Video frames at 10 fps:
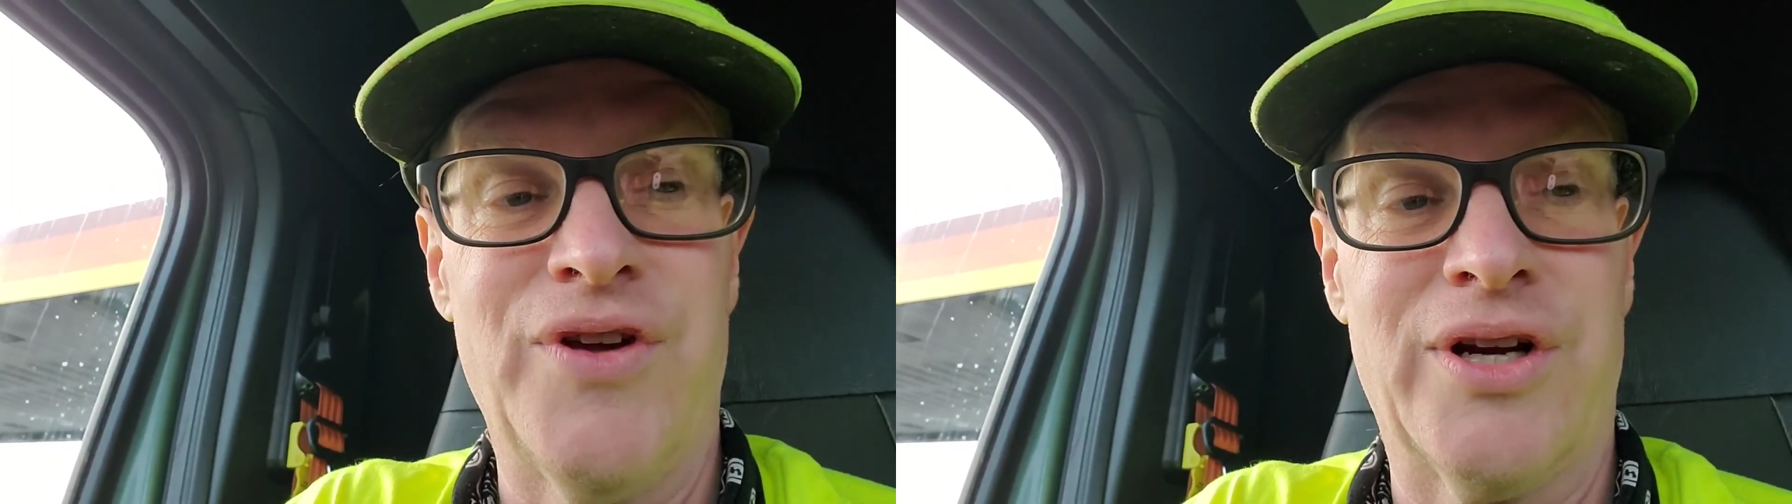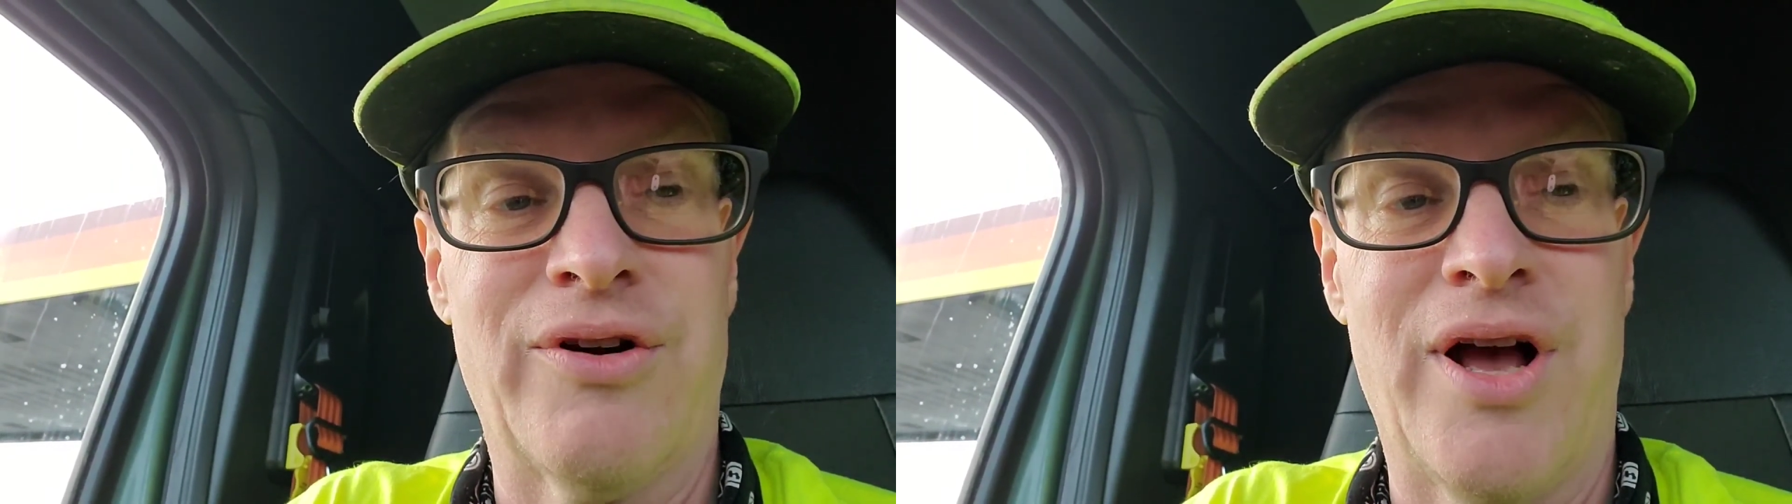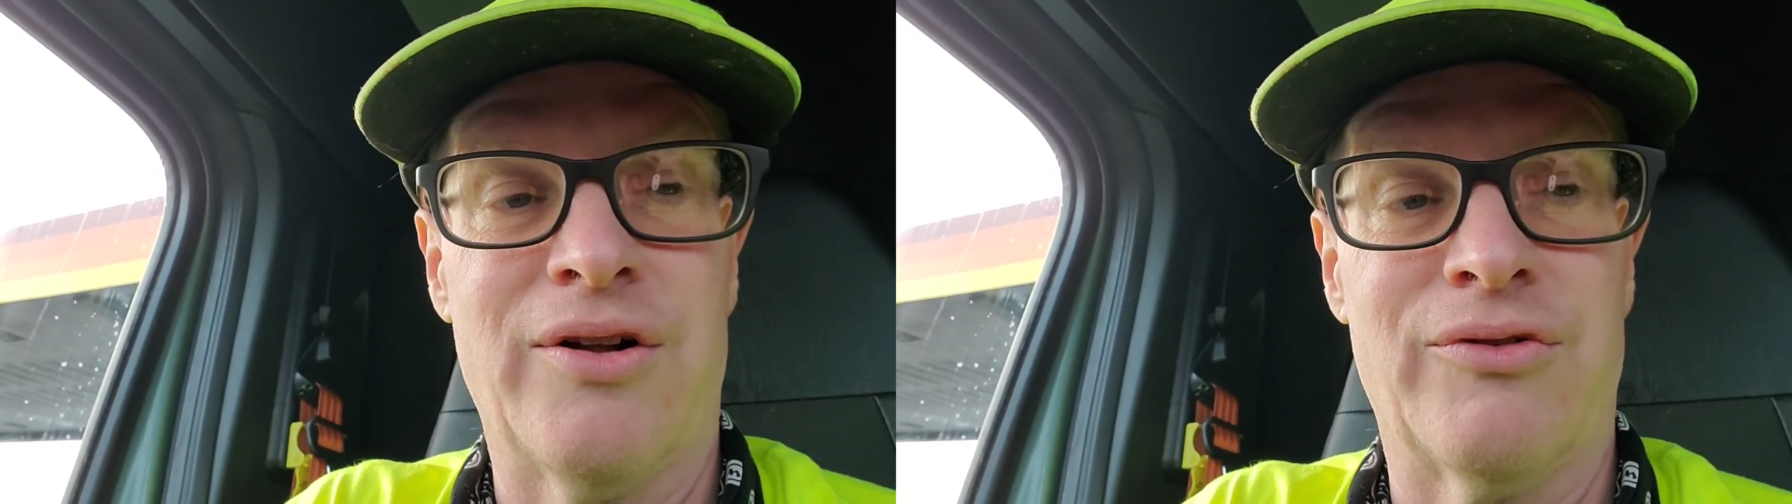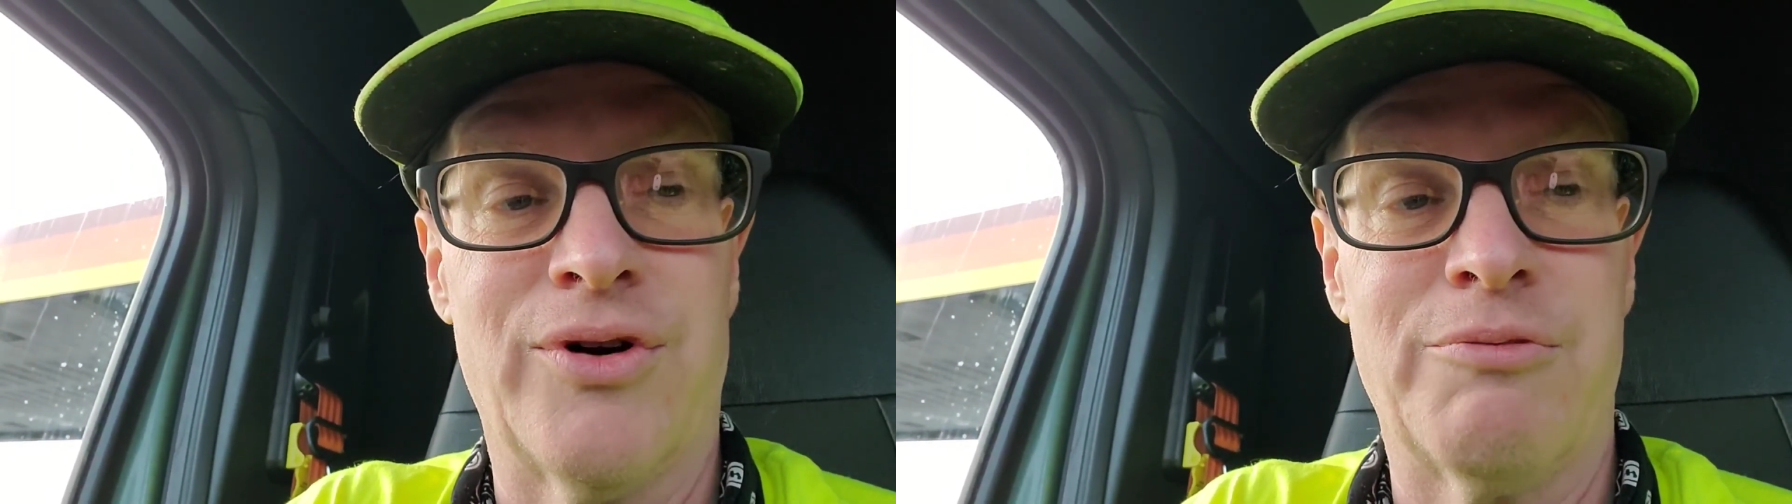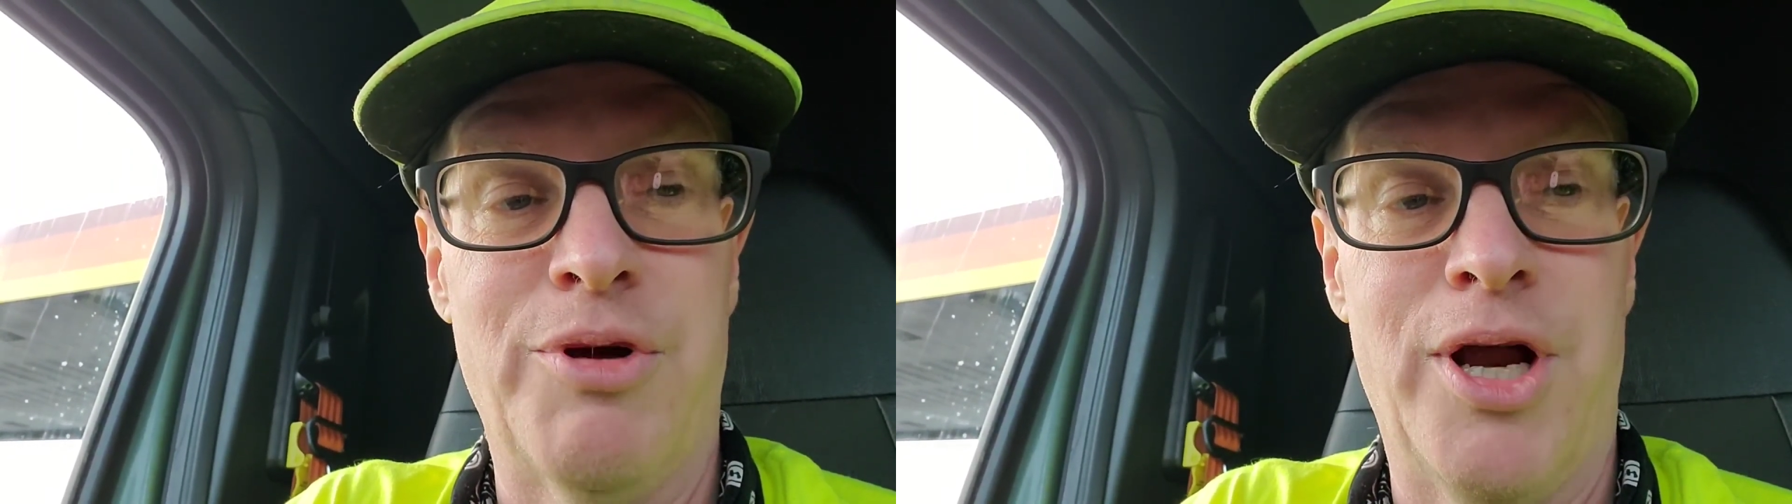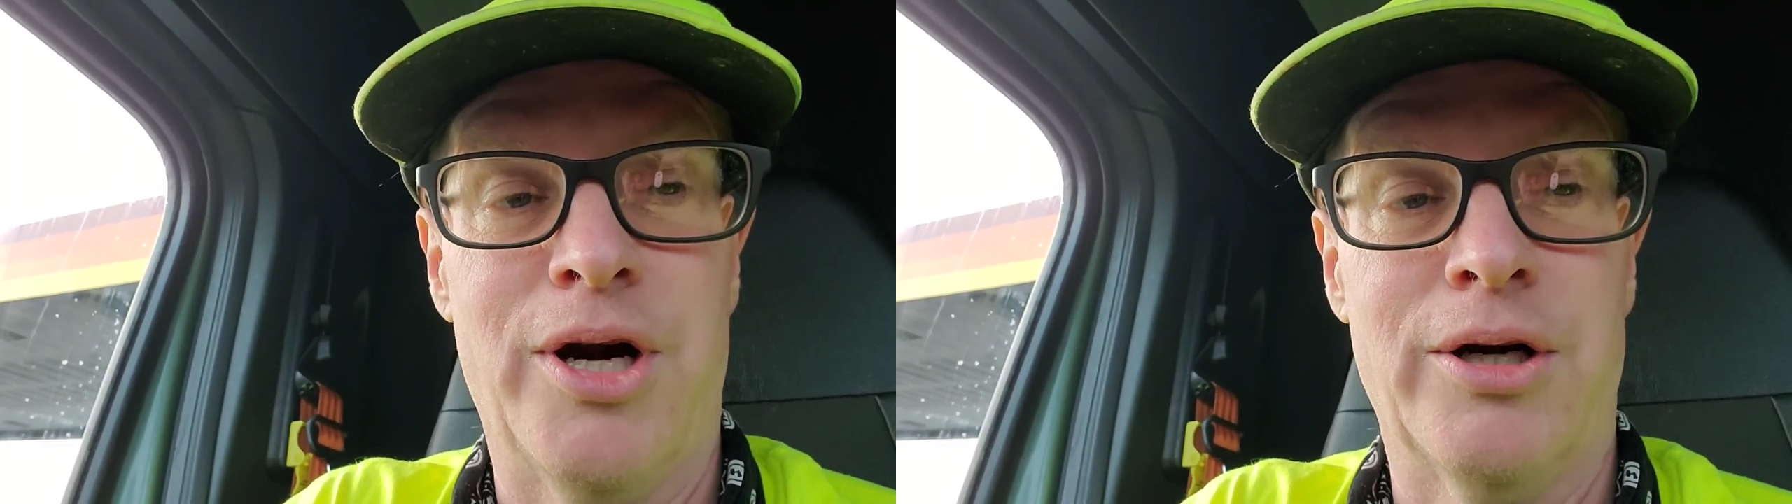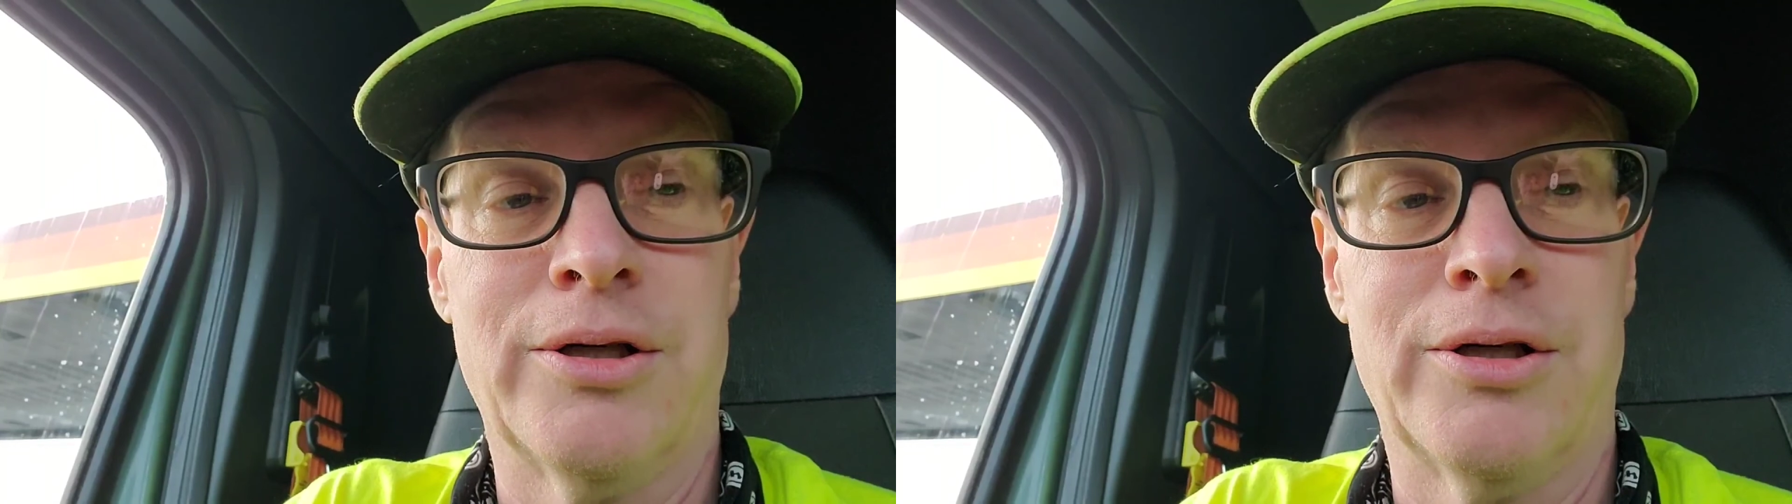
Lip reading: figure out and repair.